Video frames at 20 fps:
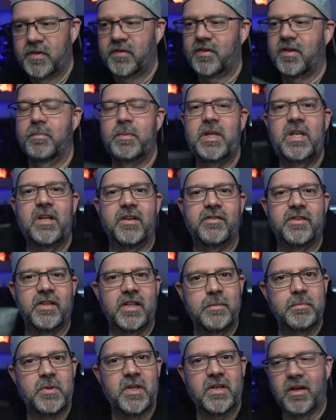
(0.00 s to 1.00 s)
it's gonna be nice to
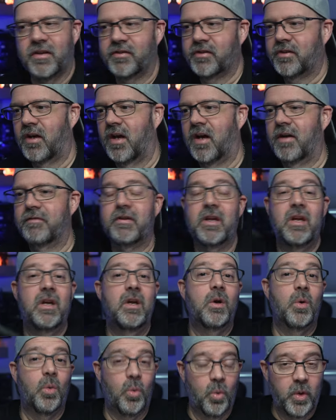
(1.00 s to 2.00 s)
keep the dust off
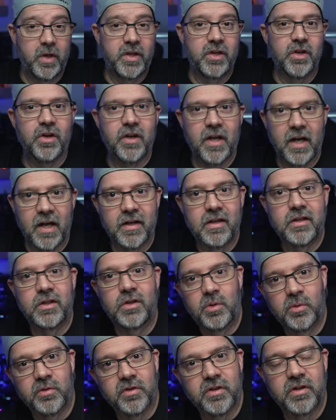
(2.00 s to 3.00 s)
when you're not
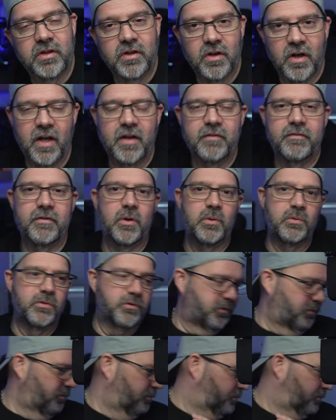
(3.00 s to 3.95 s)
using your headphones.